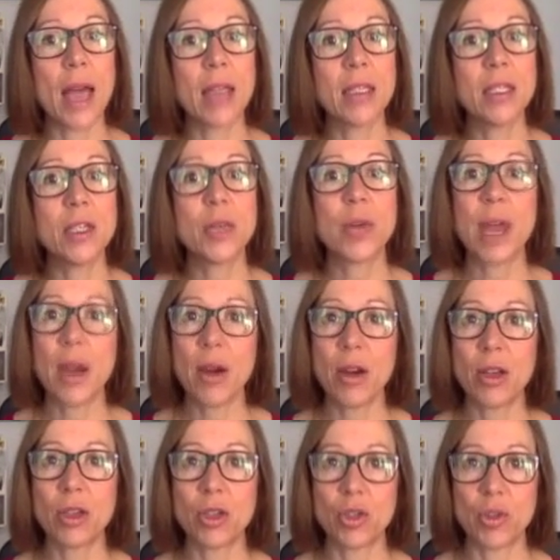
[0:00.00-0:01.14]
and your
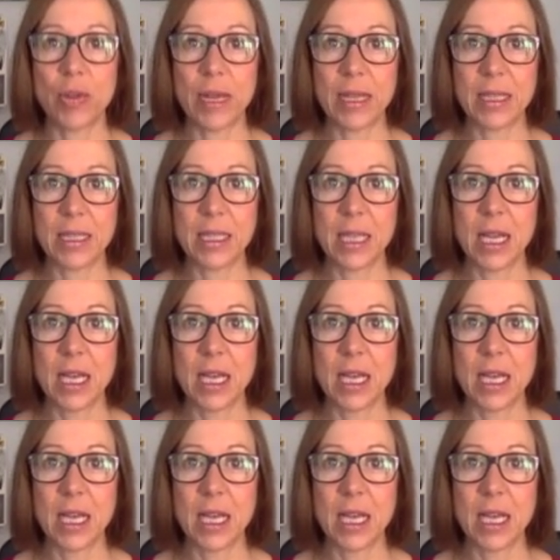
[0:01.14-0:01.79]
character strengths.